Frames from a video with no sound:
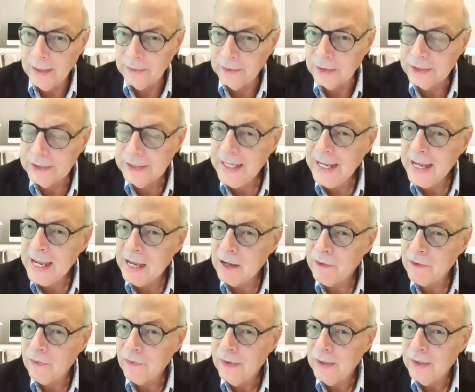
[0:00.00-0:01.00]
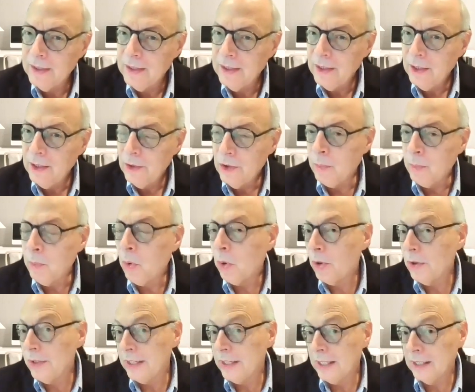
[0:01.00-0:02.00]
the staff, the
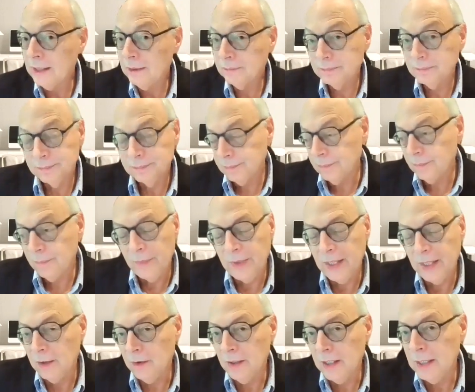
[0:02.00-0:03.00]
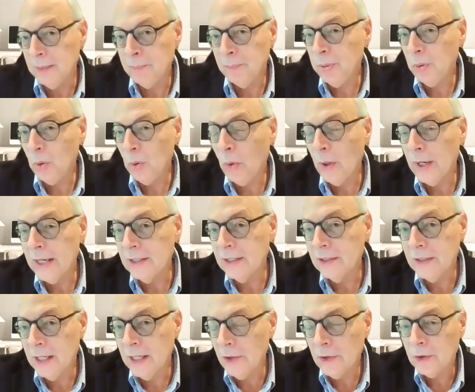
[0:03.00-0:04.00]
more the
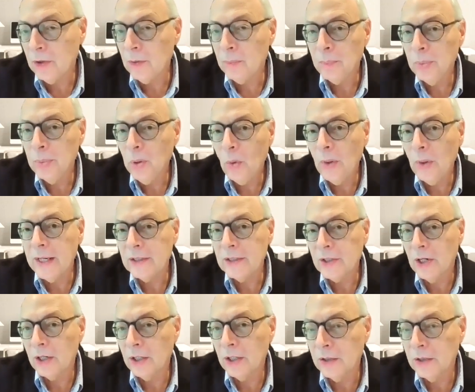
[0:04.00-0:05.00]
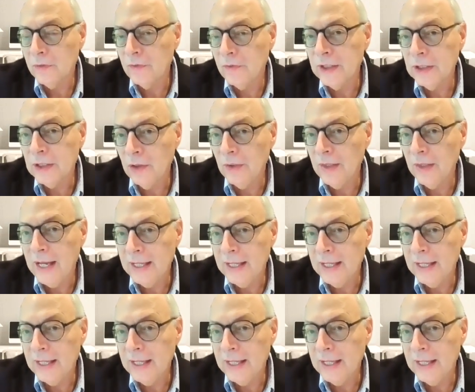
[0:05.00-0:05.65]
other employees are going to feel